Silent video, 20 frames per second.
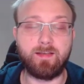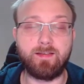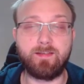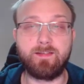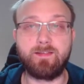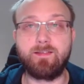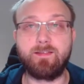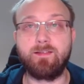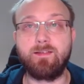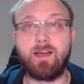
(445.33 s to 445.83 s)

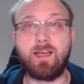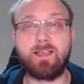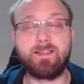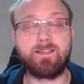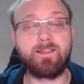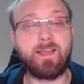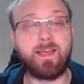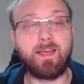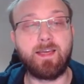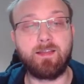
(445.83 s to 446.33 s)
is a
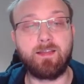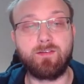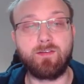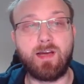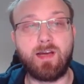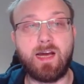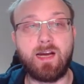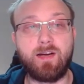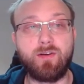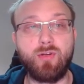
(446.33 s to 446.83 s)
second
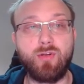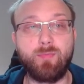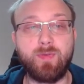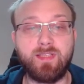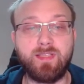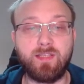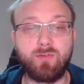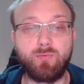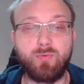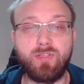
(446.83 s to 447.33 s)

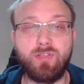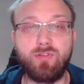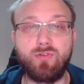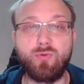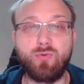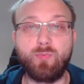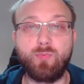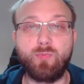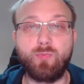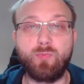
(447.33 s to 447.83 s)
argument that we need
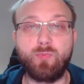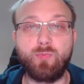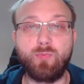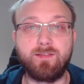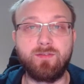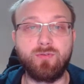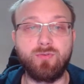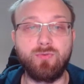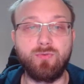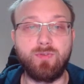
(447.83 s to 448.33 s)
to
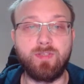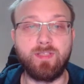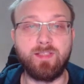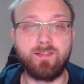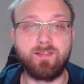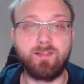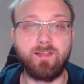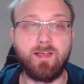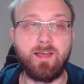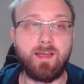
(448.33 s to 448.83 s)
pass to
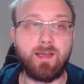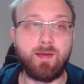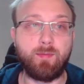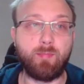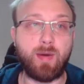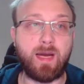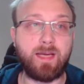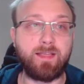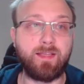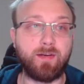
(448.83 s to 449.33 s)
this
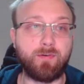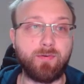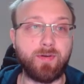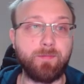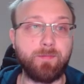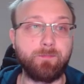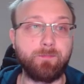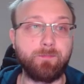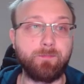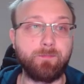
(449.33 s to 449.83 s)

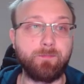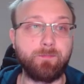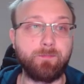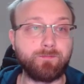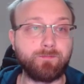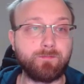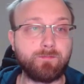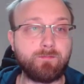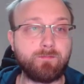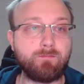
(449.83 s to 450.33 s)
binary.
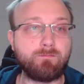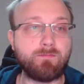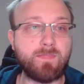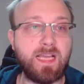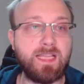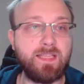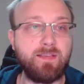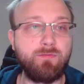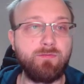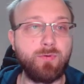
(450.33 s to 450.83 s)

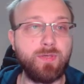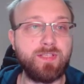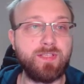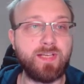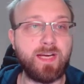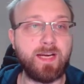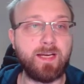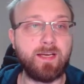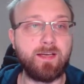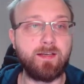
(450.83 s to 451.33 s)
And if we
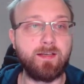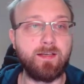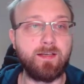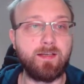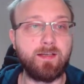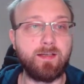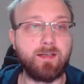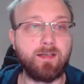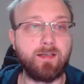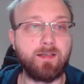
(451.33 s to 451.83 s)
check
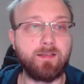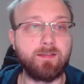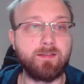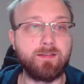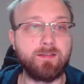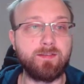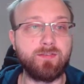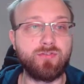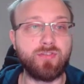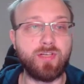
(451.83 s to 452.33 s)

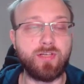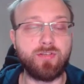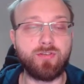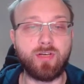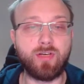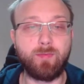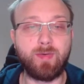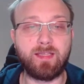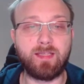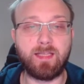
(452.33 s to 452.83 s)
this
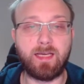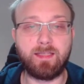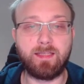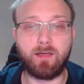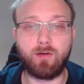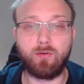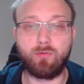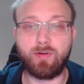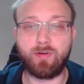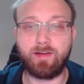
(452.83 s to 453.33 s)
change command line,
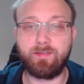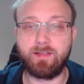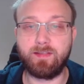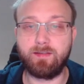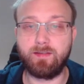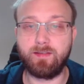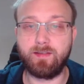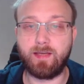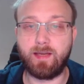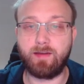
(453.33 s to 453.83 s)
I
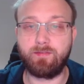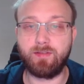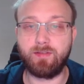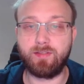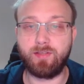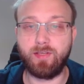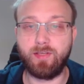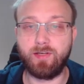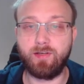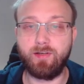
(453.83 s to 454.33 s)
already have
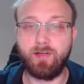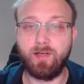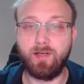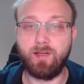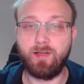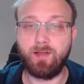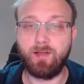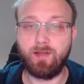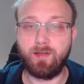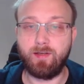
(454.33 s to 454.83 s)
it here.
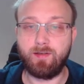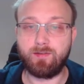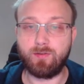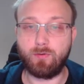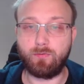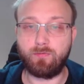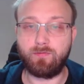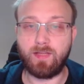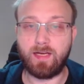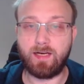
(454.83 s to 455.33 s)

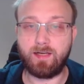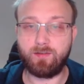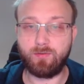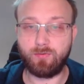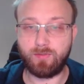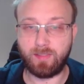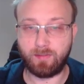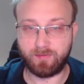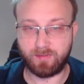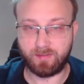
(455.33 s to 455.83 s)
So Flare
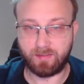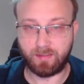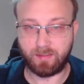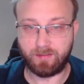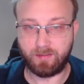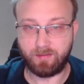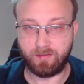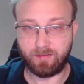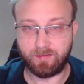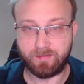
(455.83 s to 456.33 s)

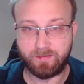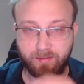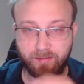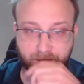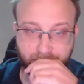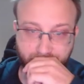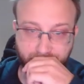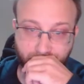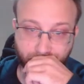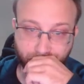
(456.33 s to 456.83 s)
2019 is
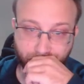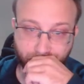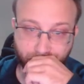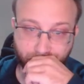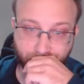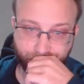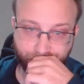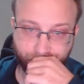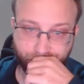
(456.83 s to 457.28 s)
easy,